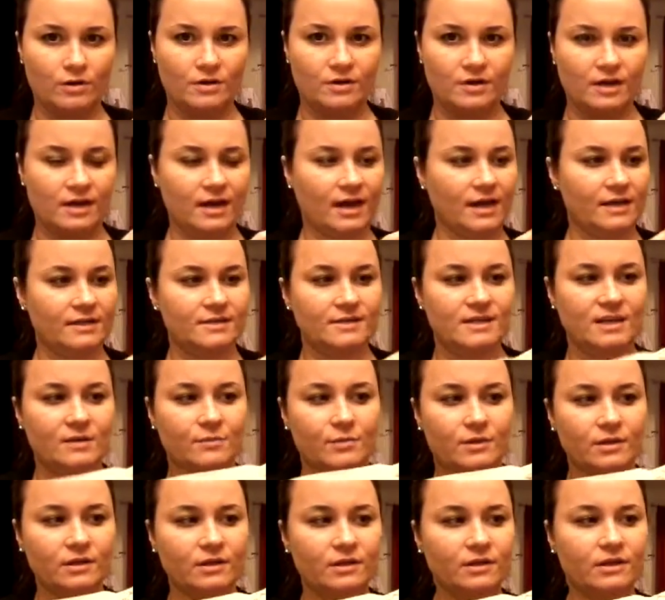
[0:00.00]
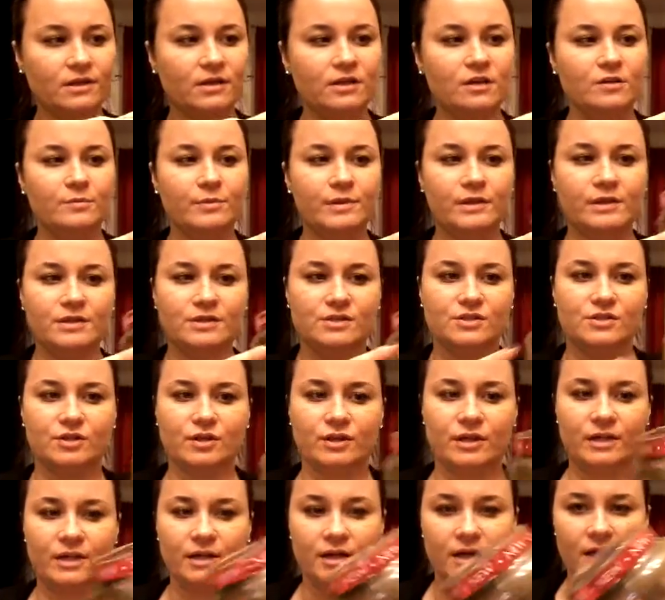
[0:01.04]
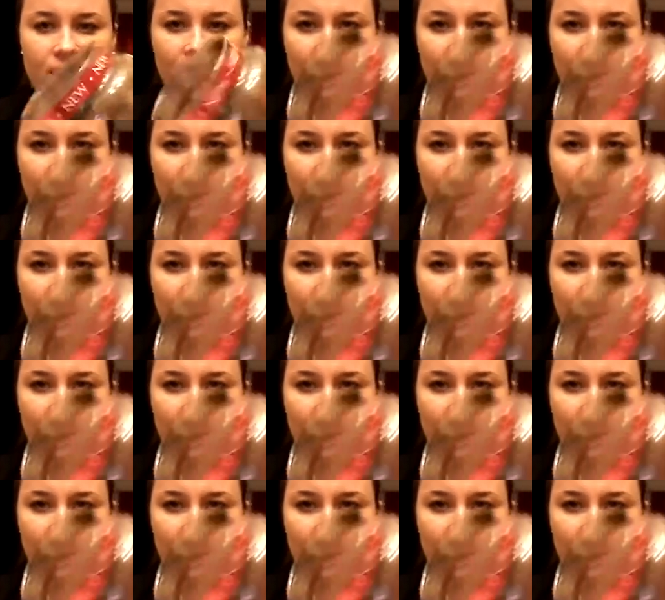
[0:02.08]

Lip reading: You can kind of see it, but a little bit of soot